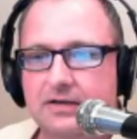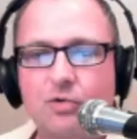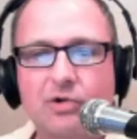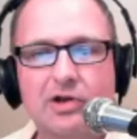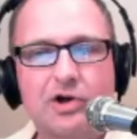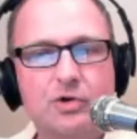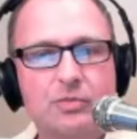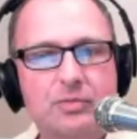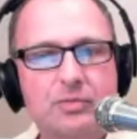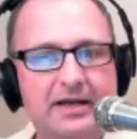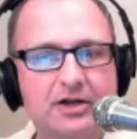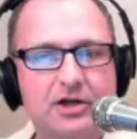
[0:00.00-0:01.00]
Oklahoma
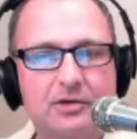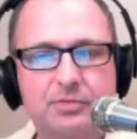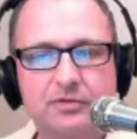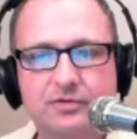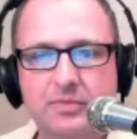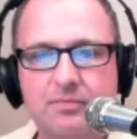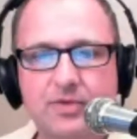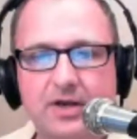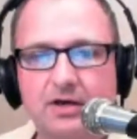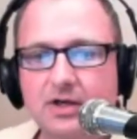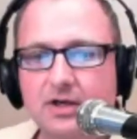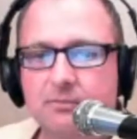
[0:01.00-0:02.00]
got a couple from up
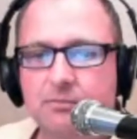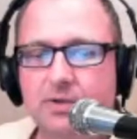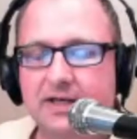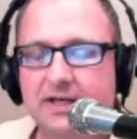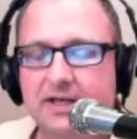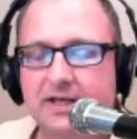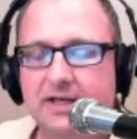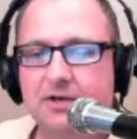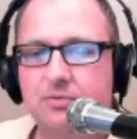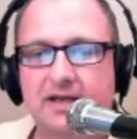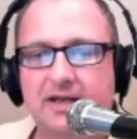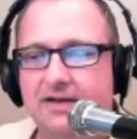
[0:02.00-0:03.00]
there, but
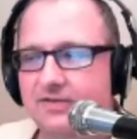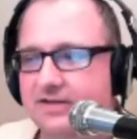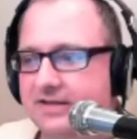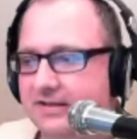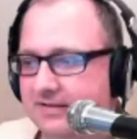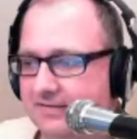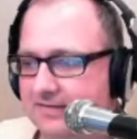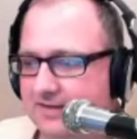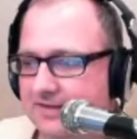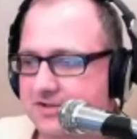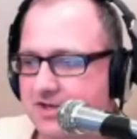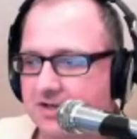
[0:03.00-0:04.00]
even
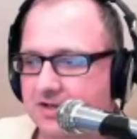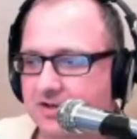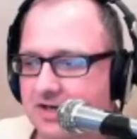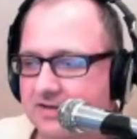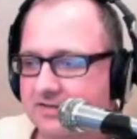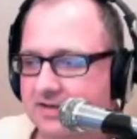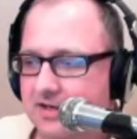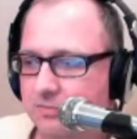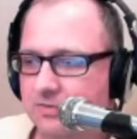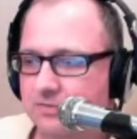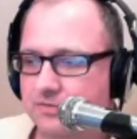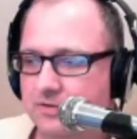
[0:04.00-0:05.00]
Tennessee, John, you guys got
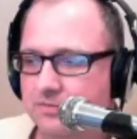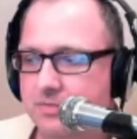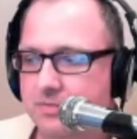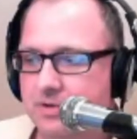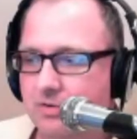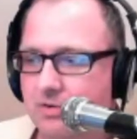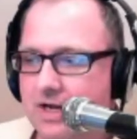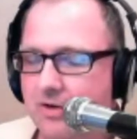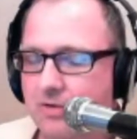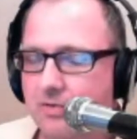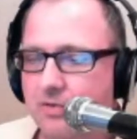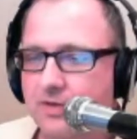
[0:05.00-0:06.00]
one from up in
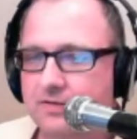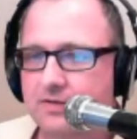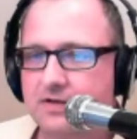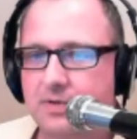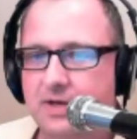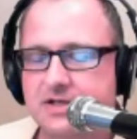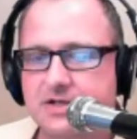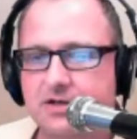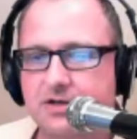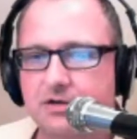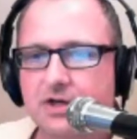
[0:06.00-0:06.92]
Ohio this past year.